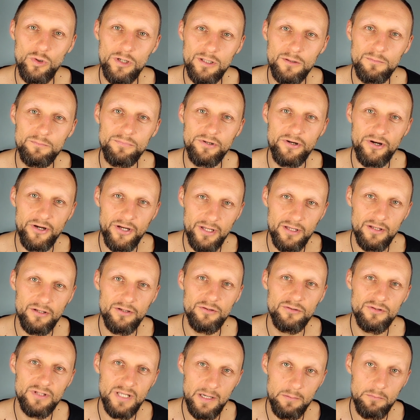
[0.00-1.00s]
bring you
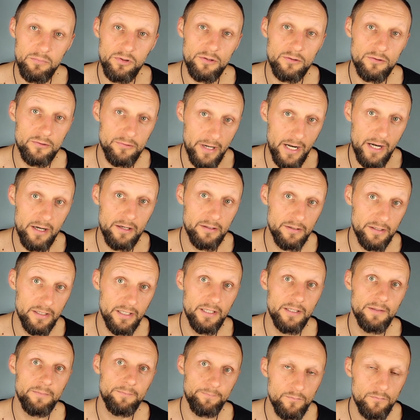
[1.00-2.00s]

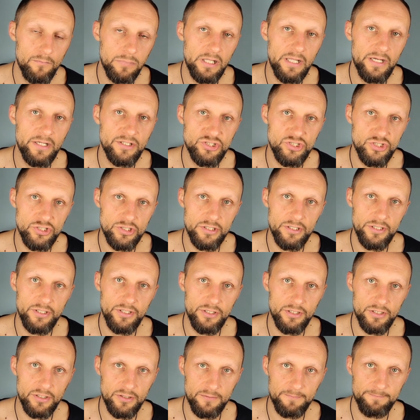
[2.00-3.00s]
temporary pleasure
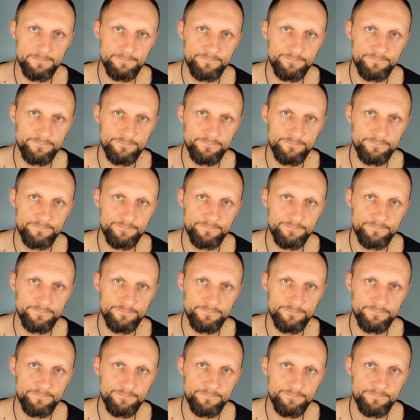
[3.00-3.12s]
here.